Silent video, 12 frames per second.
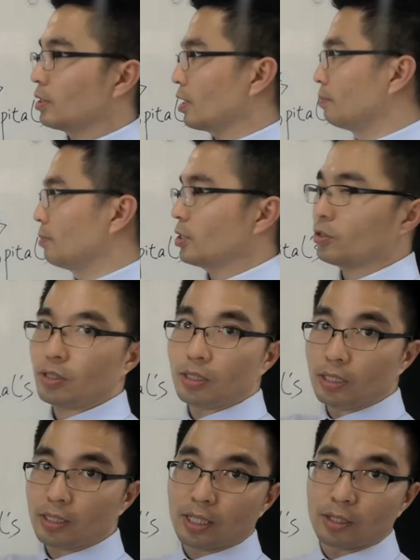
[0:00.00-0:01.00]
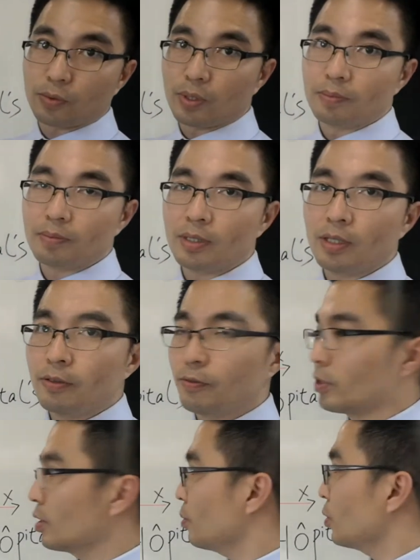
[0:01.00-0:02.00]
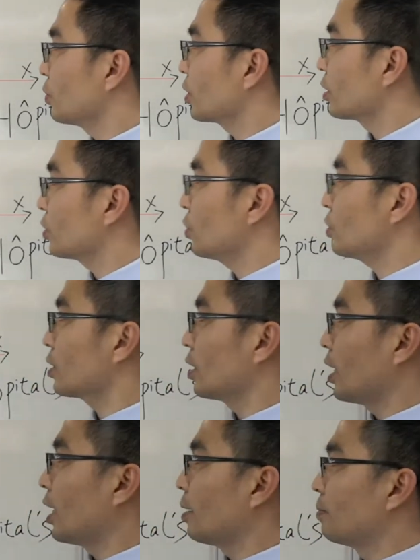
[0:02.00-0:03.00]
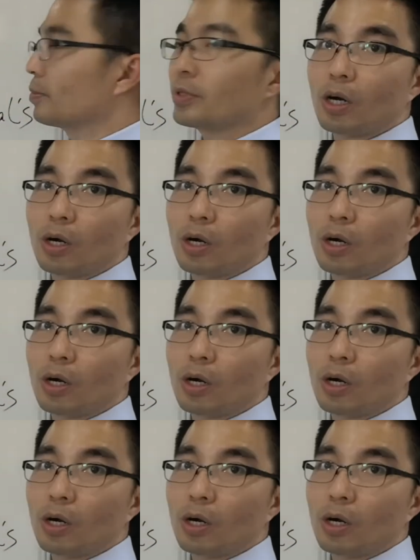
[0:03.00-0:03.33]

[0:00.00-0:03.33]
can match this diagram. For example, we can choose the